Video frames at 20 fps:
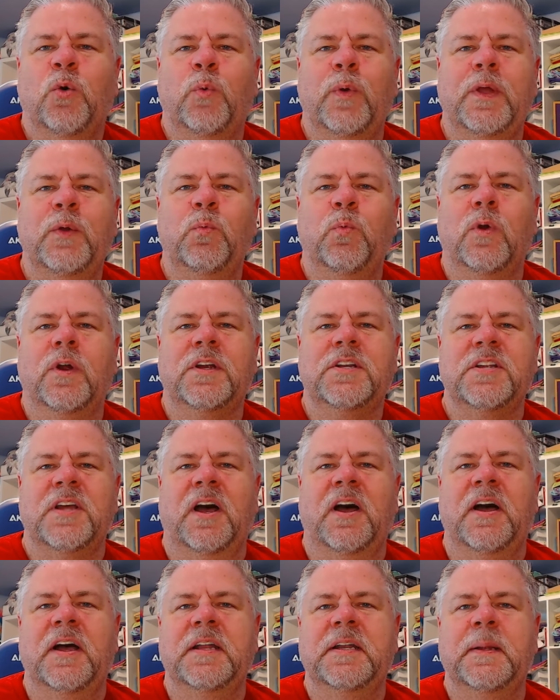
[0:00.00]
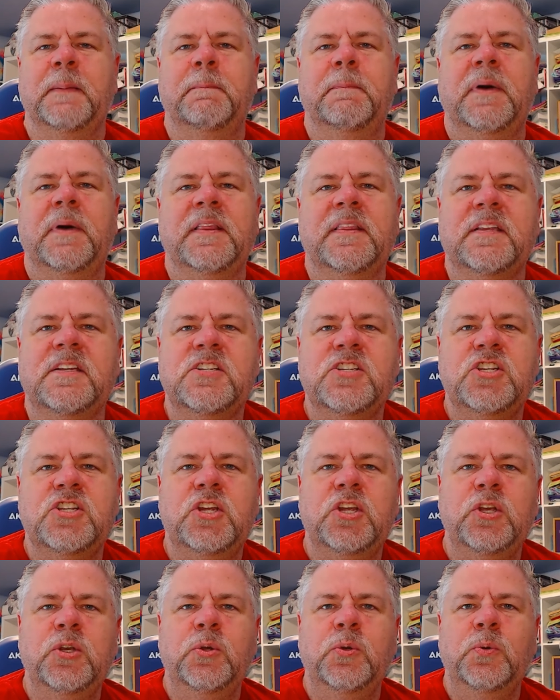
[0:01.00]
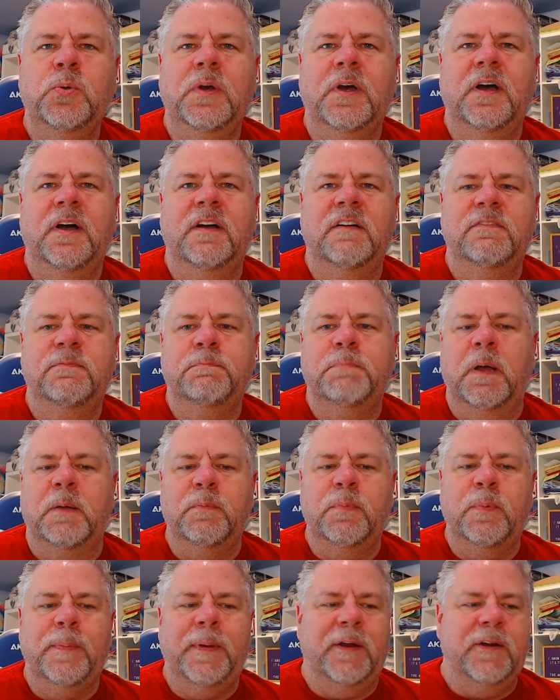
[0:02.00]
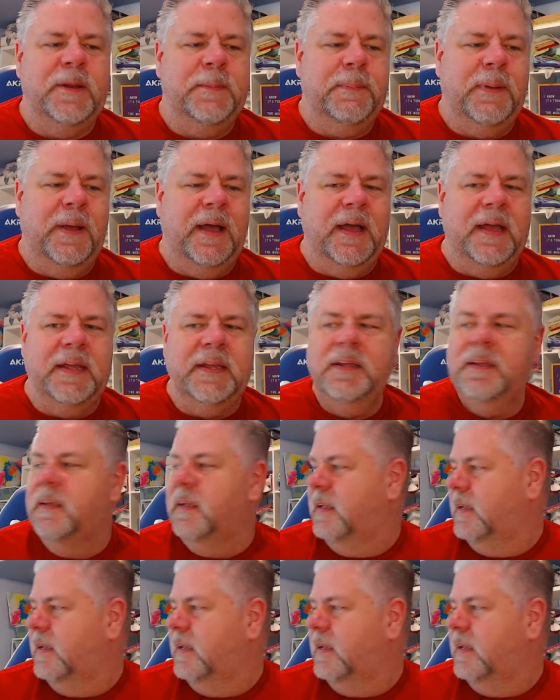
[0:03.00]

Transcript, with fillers: We worked on month two of Bumbleberry Pie,